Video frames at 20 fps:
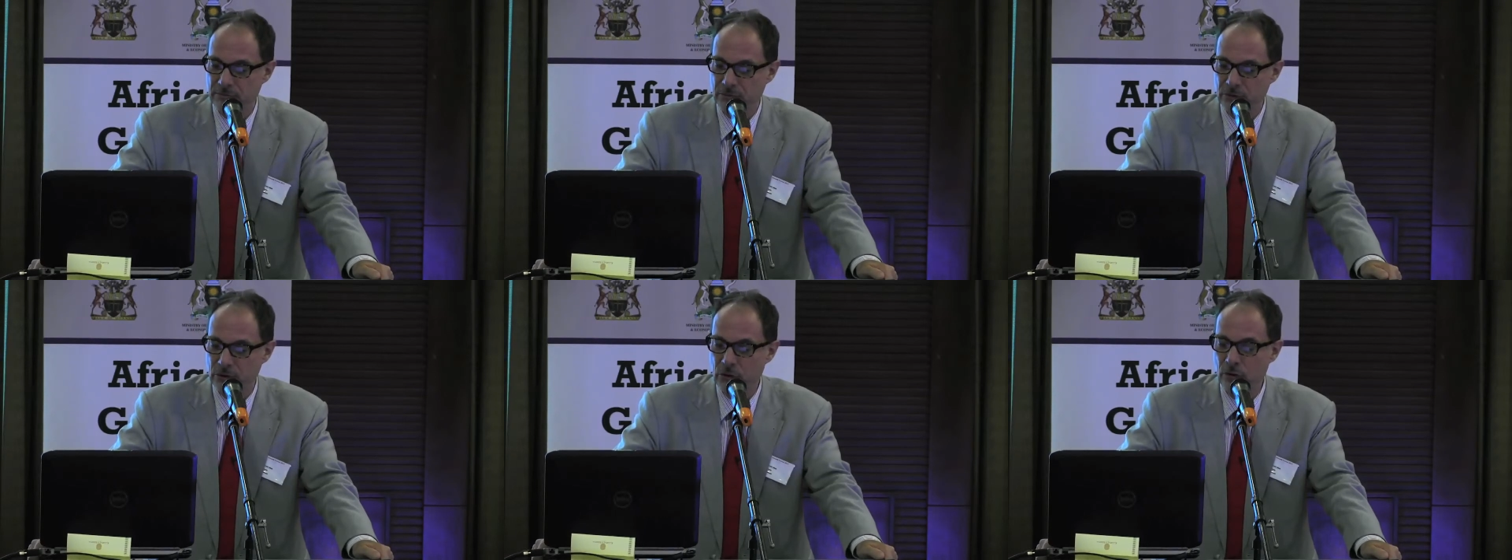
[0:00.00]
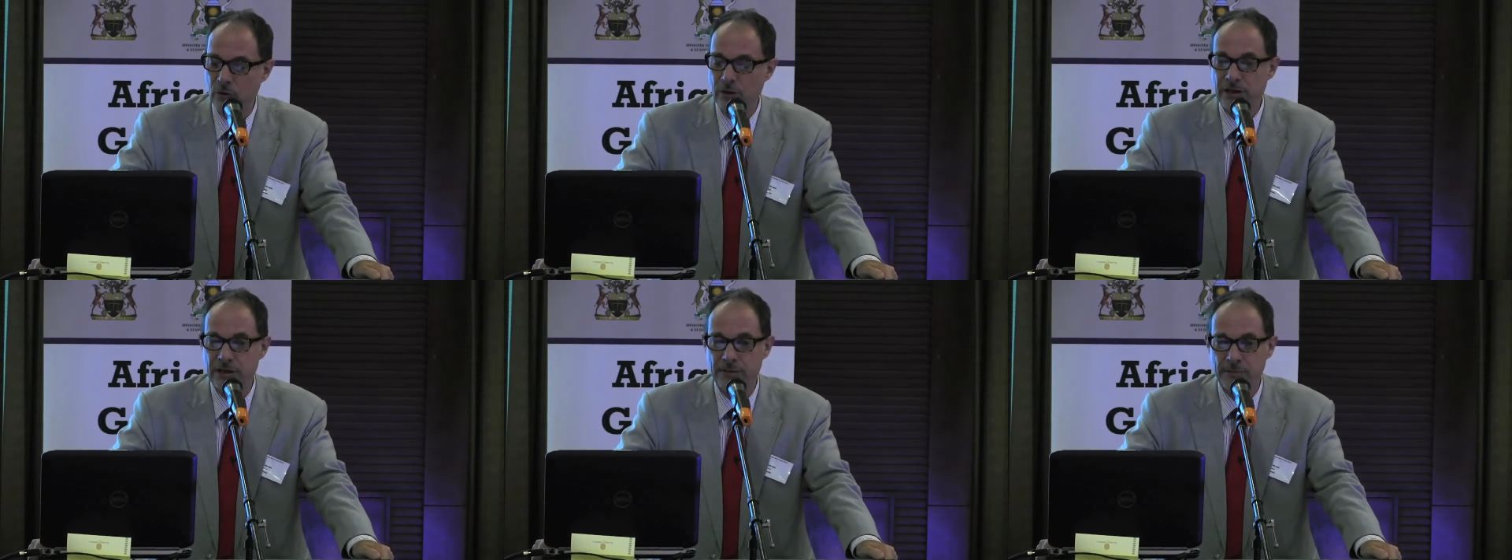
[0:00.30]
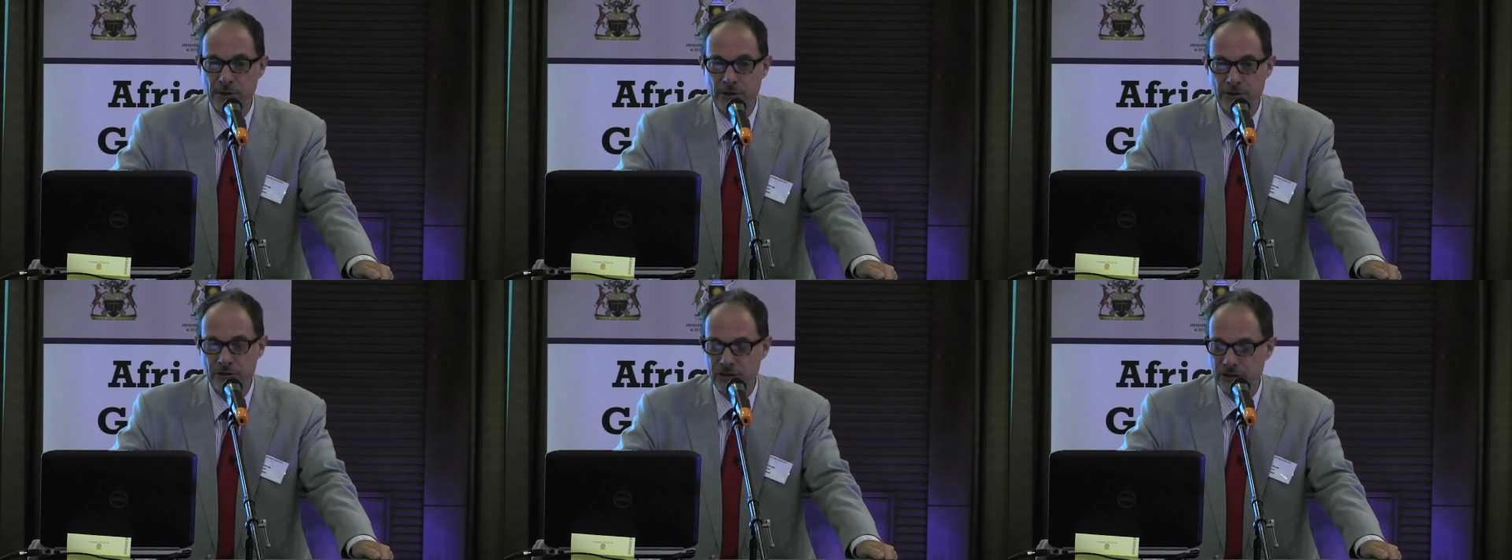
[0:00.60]
newly
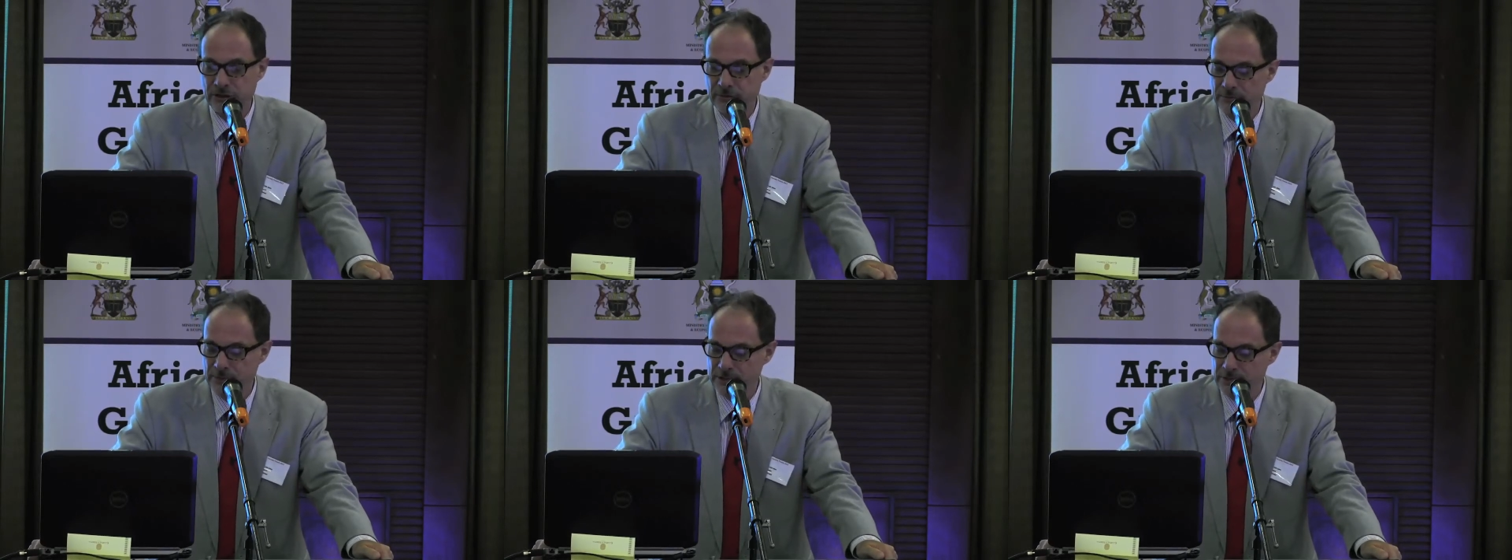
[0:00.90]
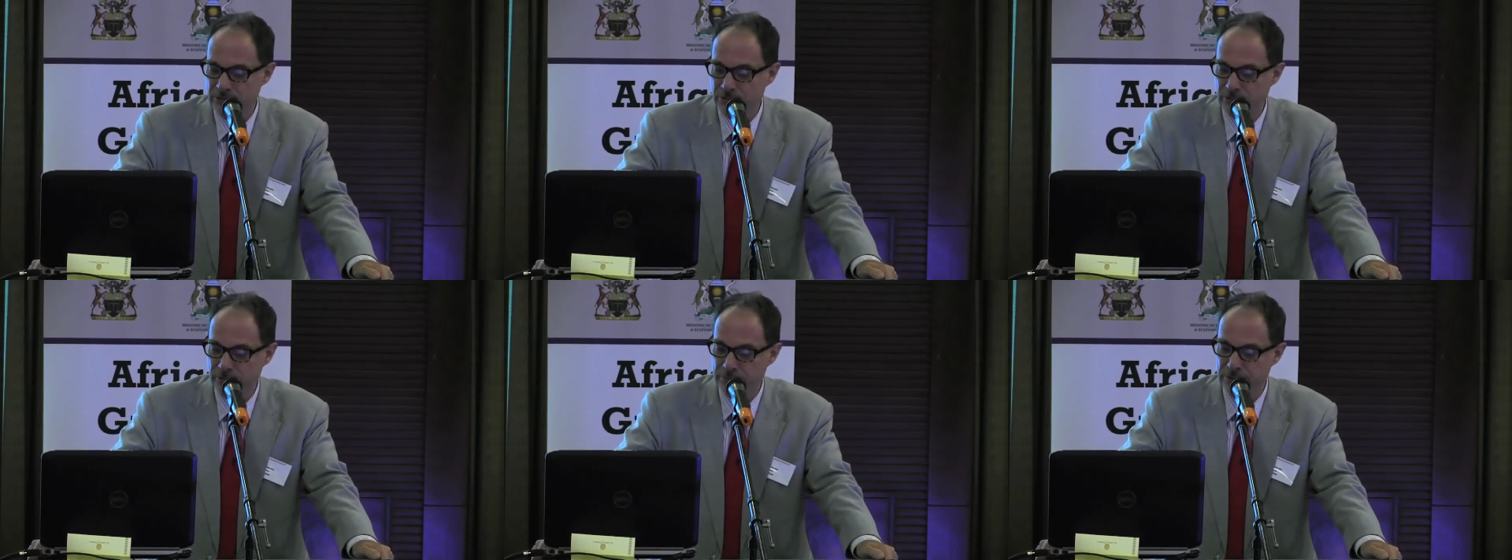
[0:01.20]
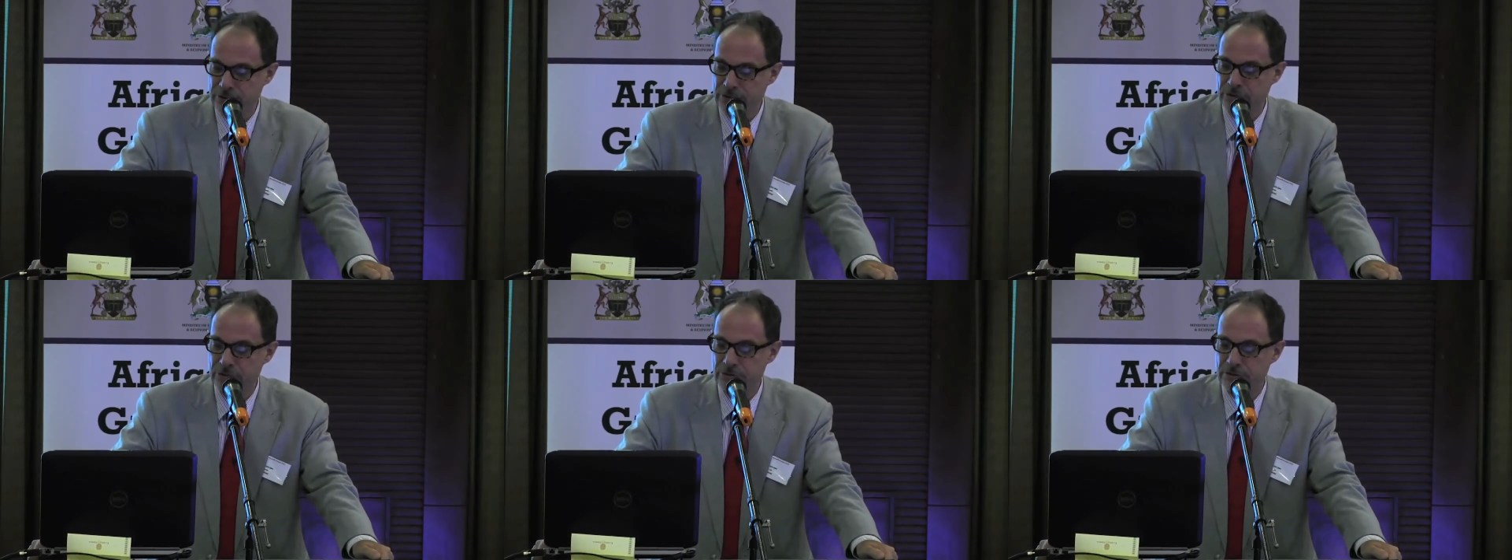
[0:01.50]
emerging mineral
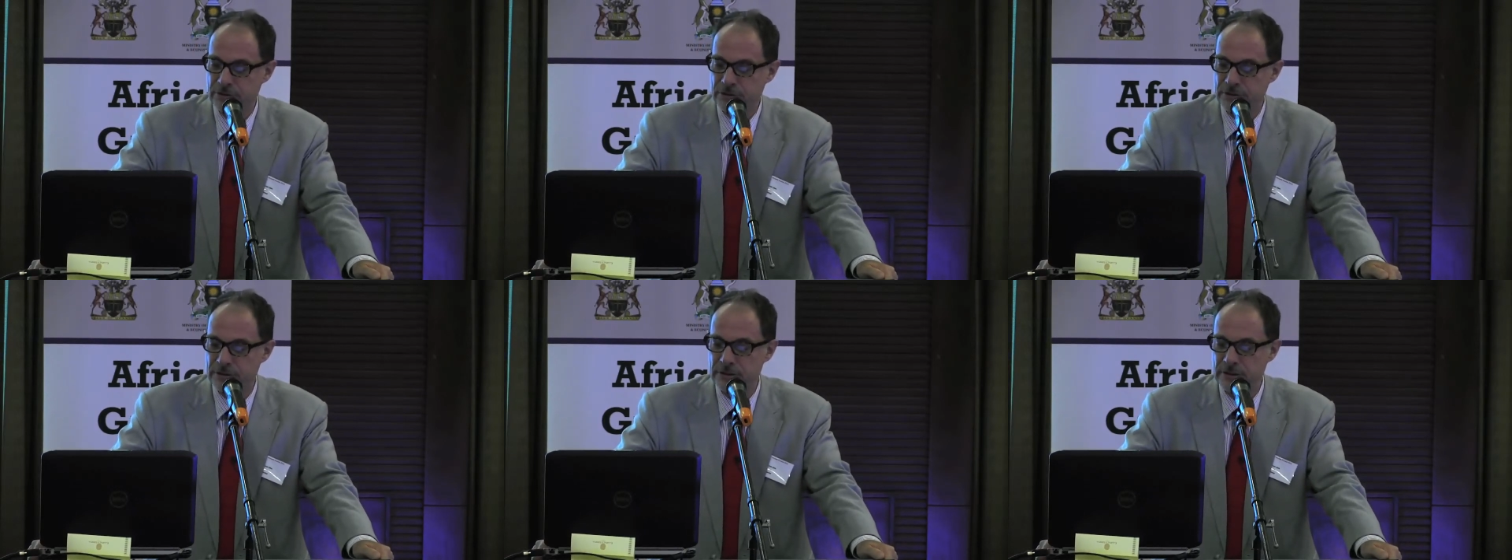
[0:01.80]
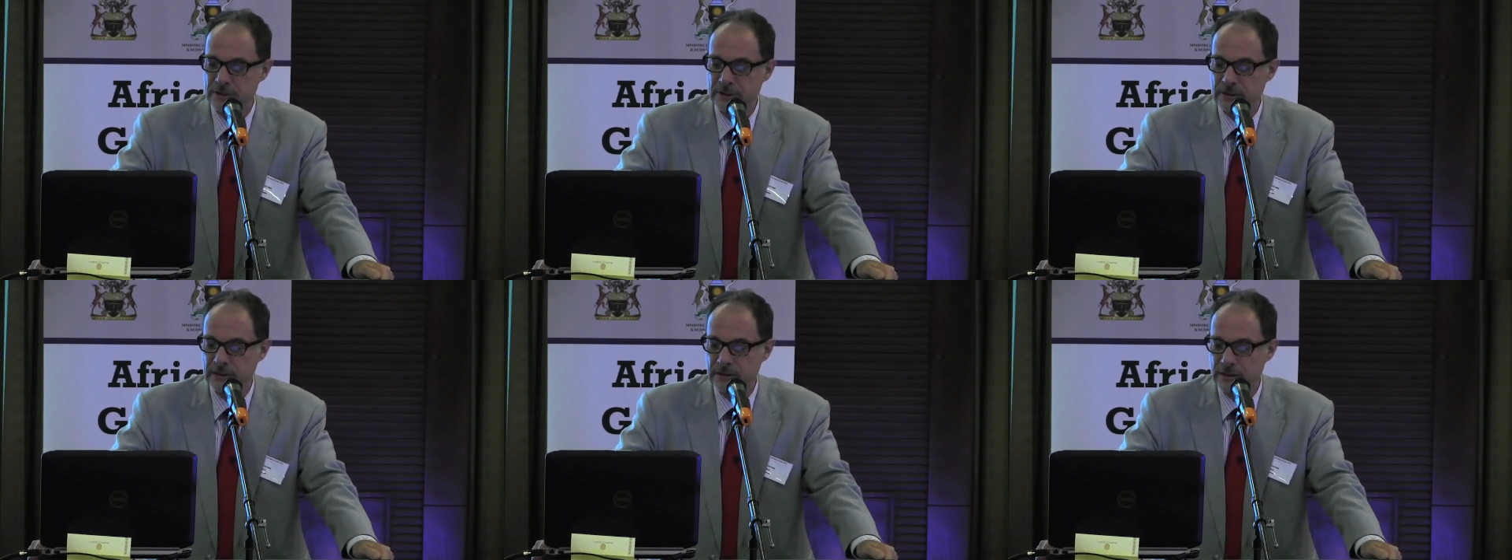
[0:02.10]
producers